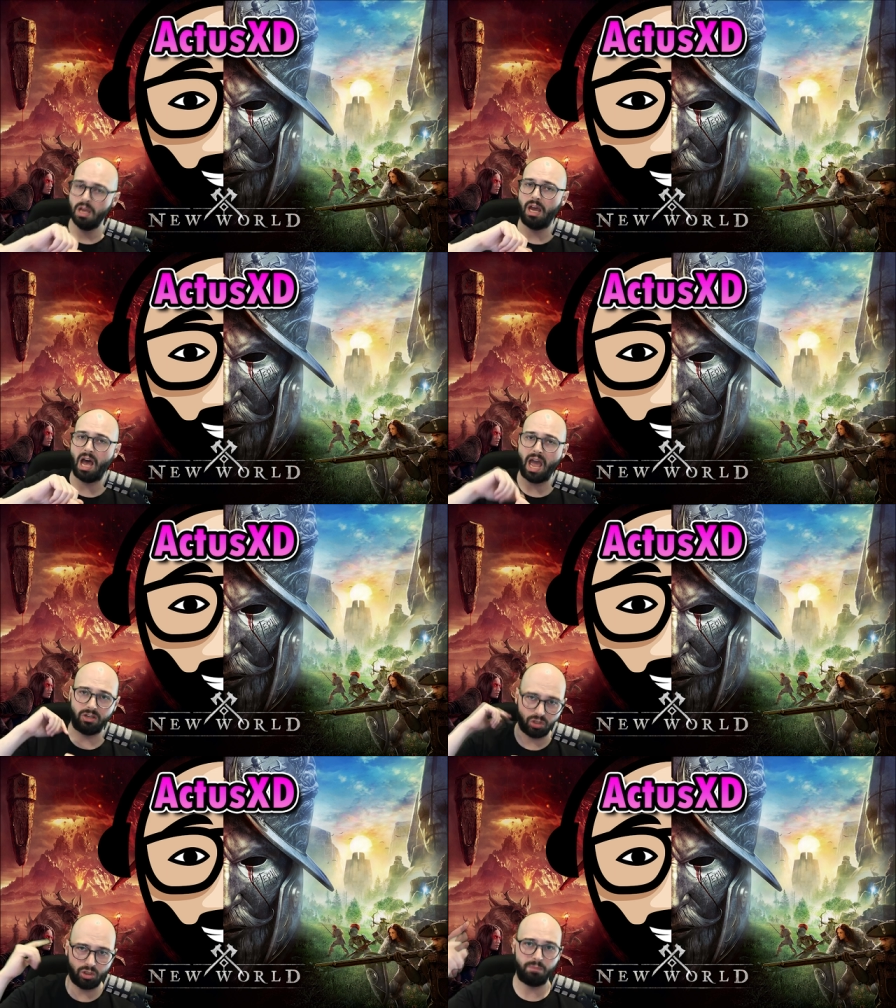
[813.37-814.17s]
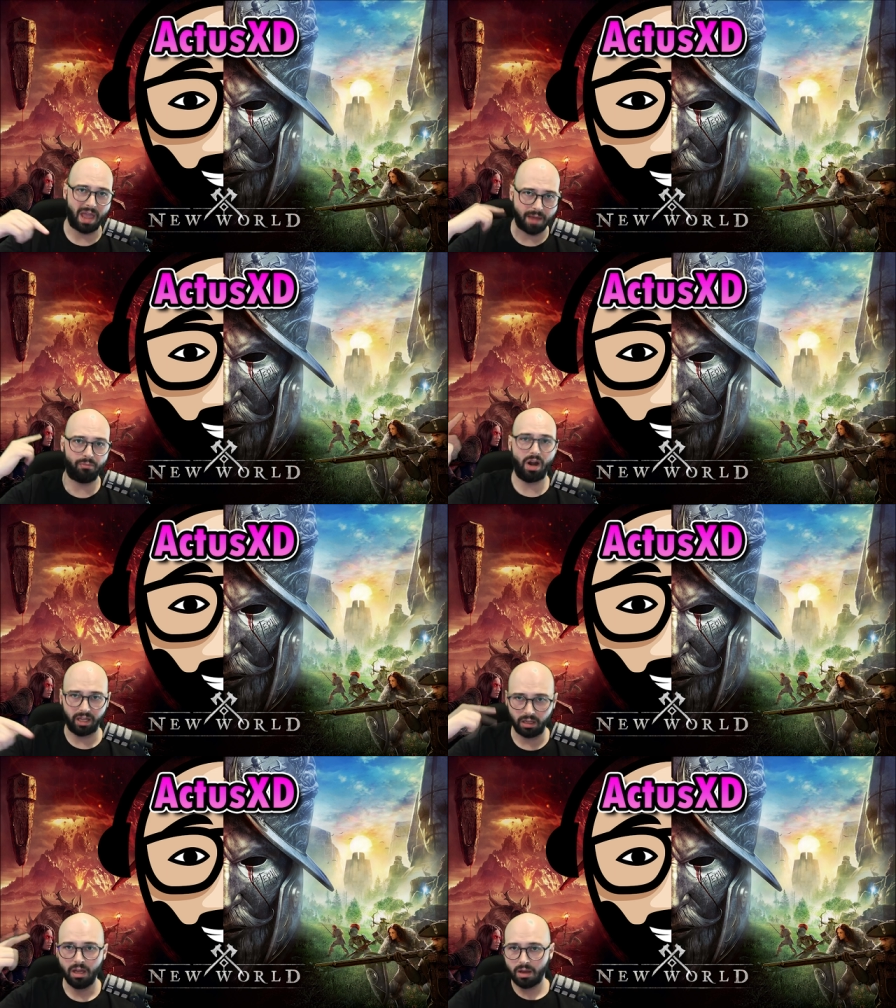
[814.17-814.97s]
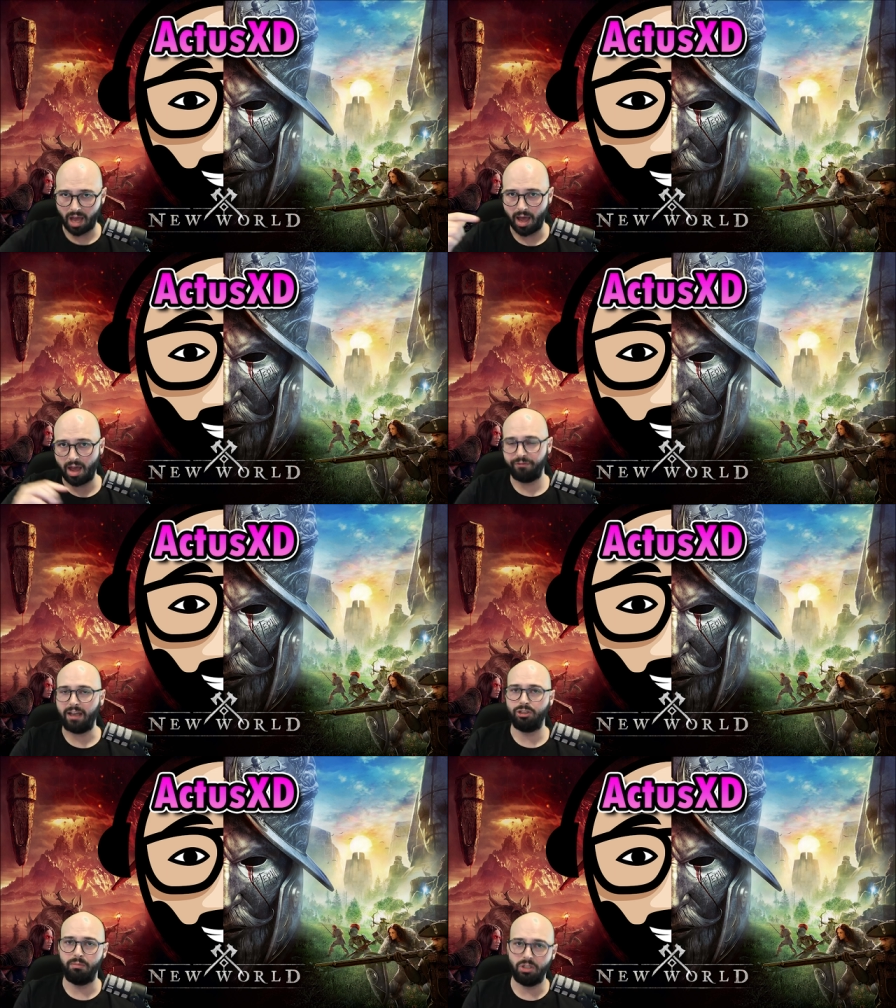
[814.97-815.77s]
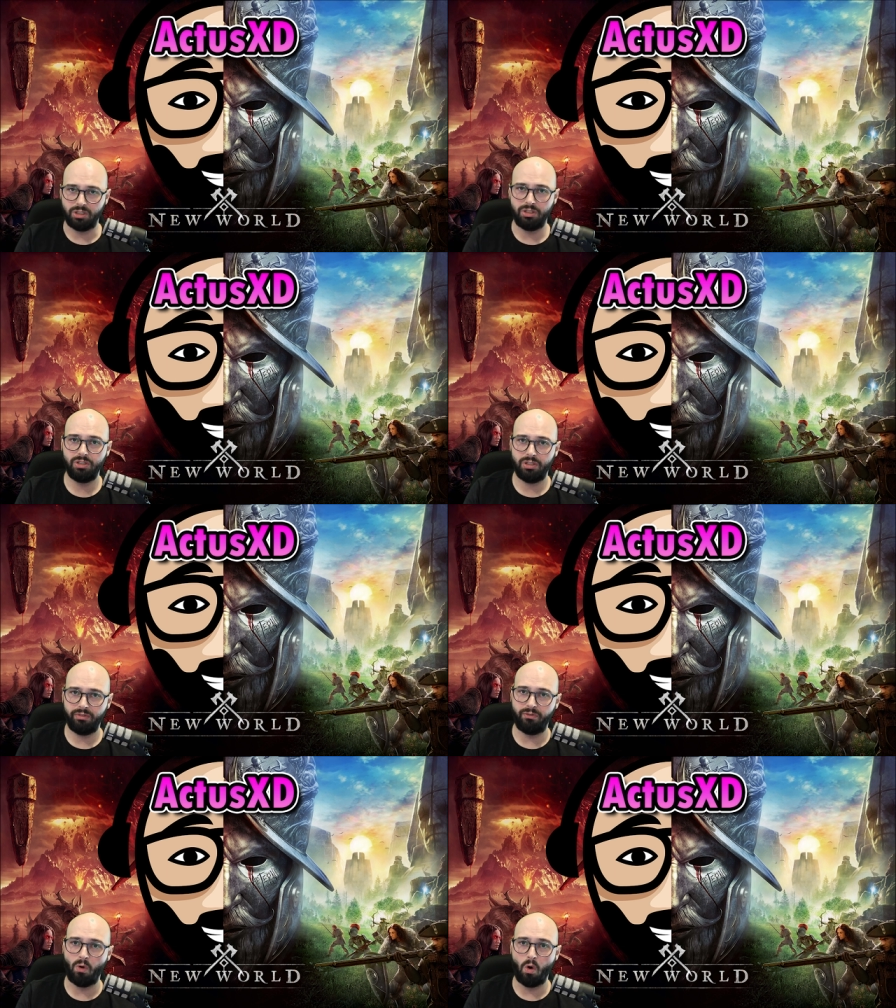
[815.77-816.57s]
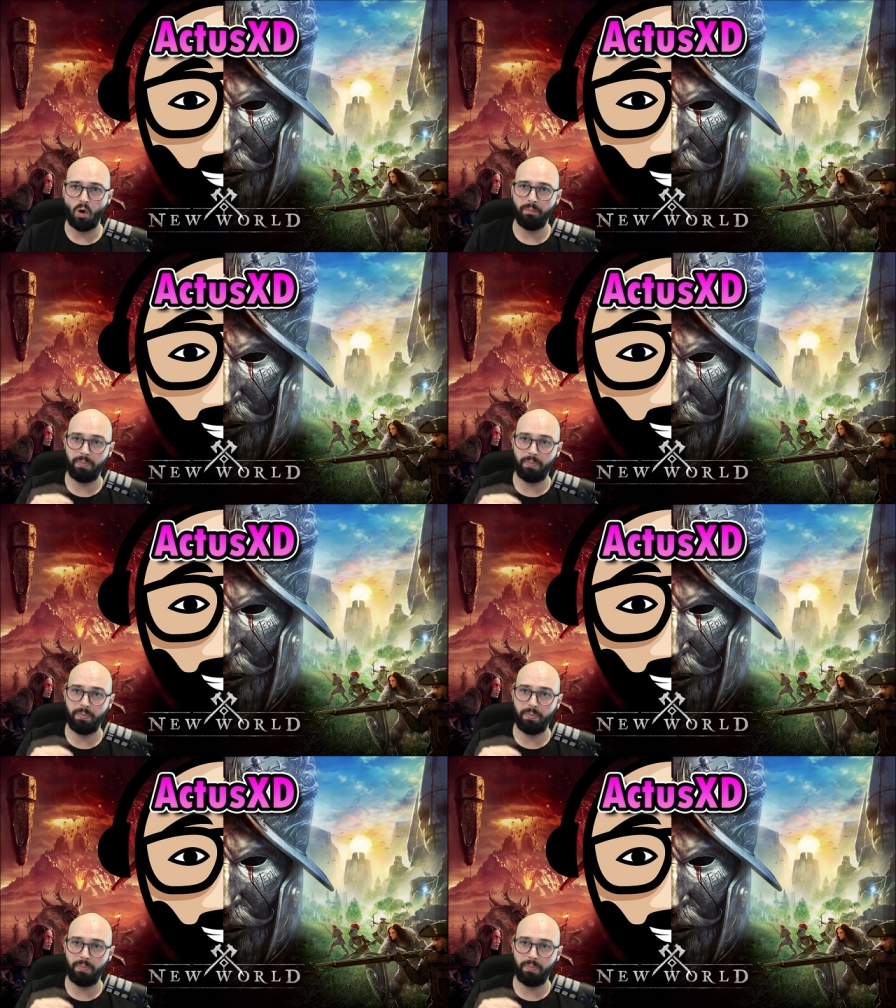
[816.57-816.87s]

uh, and just spam running uh, faction missions for